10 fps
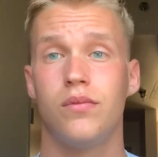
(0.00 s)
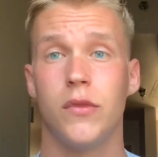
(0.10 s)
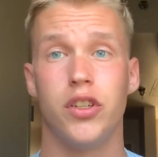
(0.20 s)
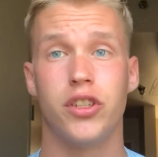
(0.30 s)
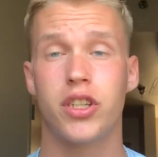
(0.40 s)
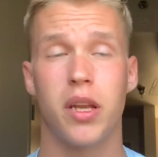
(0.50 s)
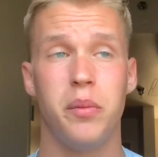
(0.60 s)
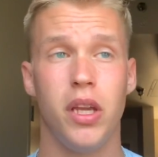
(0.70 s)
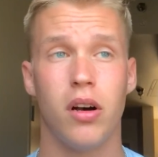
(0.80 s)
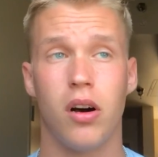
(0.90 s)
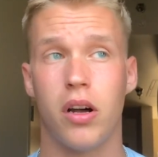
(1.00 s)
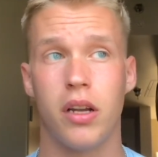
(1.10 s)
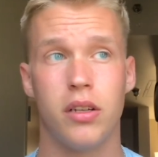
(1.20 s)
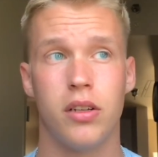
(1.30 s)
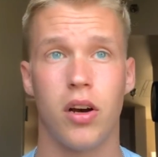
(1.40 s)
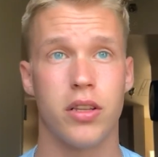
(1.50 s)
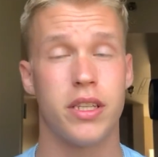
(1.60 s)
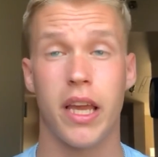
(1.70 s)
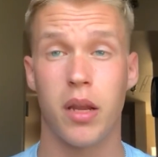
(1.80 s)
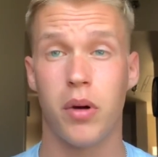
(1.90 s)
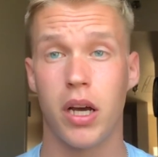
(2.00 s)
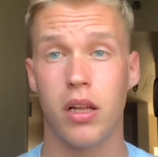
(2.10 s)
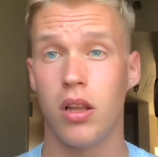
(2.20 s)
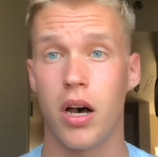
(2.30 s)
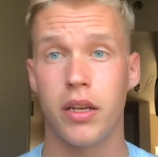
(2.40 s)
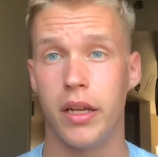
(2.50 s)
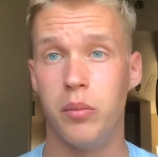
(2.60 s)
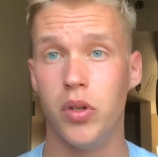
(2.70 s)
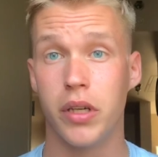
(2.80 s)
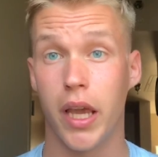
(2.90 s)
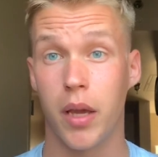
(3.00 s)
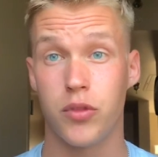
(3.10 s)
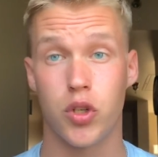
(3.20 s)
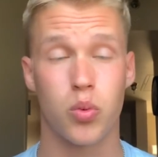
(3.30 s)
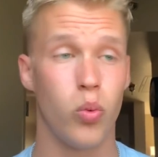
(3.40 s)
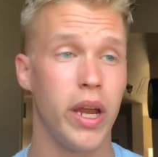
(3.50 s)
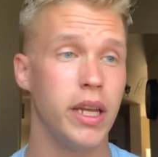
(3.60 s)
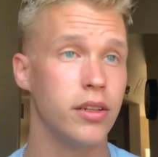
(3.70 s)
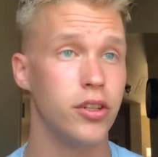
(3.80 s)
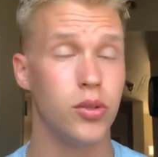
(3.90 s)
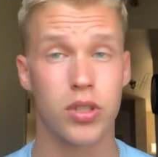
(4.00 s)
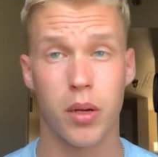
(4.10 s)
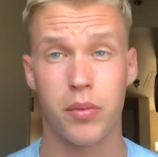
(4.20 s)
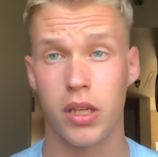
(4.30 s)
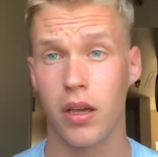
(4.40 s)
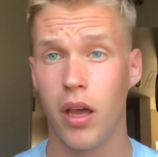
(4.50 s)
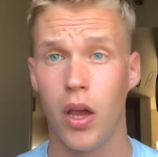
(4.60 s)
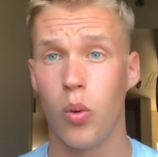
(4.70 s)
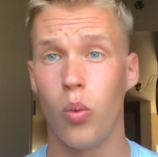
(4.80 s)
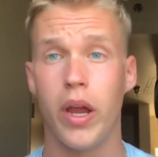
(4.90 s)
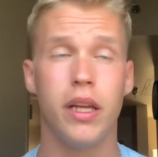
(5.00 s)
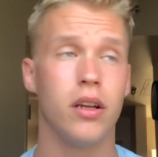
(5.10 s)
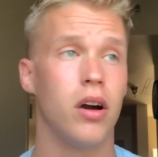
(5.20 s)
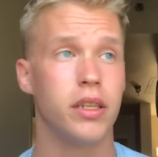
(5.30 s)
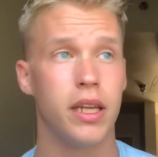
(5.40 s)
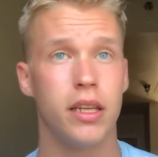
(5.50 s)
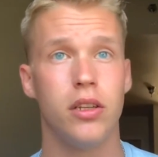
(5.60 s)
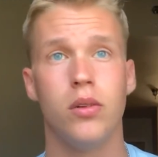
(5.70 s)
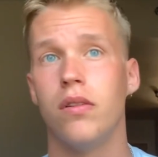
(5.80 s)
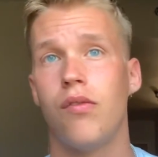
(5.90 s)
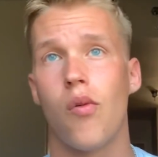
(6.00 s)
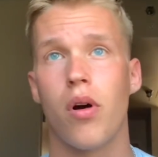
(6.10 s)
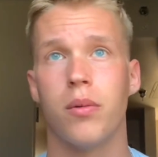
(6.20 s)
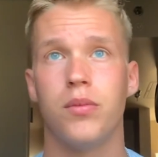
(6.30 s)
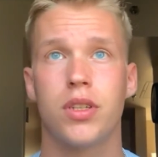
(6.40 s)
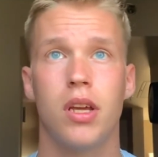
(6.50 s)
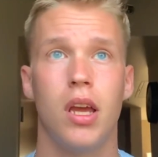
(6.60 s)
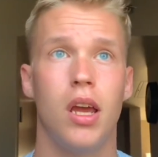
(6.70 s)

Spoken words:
you're just gonna be on standby a lot in boot camp, just waiting to do something, waiting on getting uniforms,